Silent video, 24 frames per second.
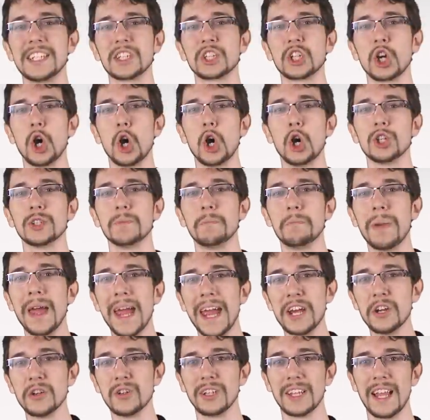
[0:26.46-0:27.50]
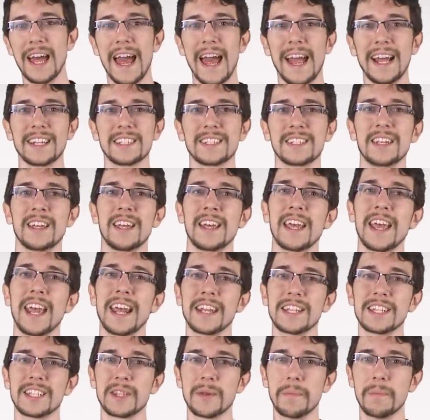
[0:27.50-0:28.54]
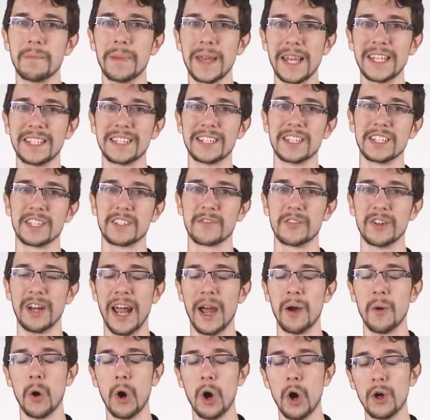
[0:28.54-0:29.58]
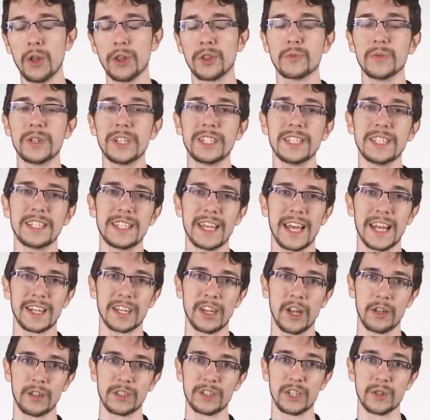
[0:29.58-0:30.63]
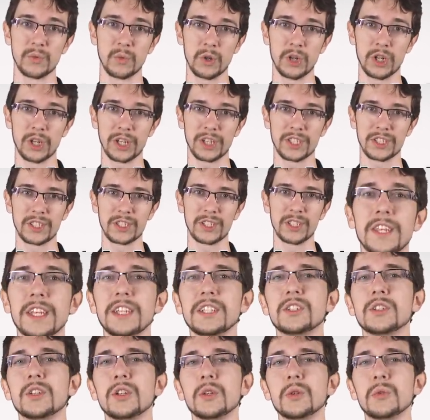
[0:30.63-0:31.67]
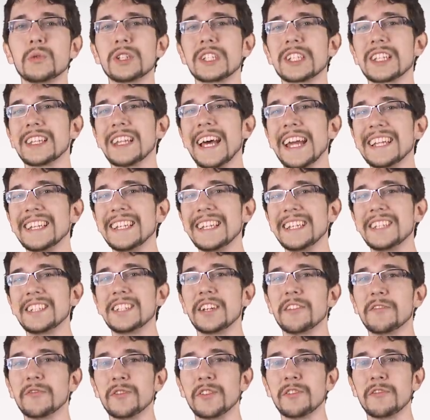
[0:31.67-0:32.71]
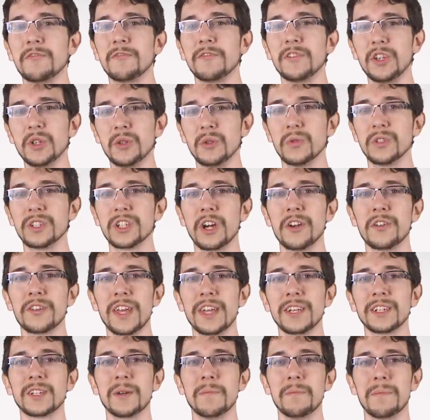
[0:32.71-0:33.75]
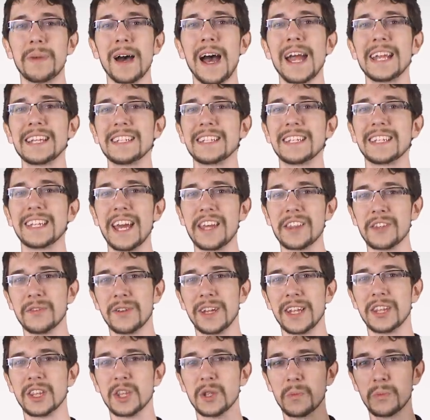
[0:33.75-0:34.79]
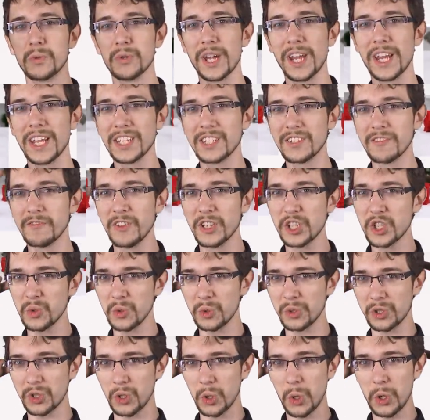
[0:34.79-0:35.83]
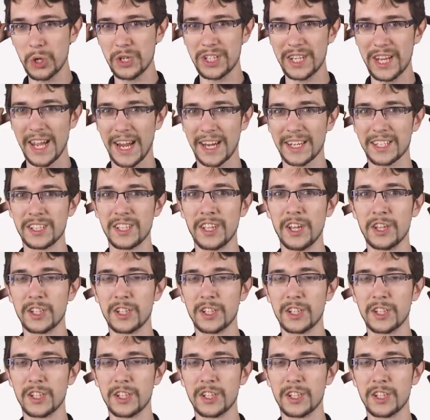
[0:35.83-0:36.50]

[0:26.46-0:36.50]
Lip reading: is called parallax, and it's the basis for how all 3D technology works. These two slightly different views are then combined together in the brain's visual cortex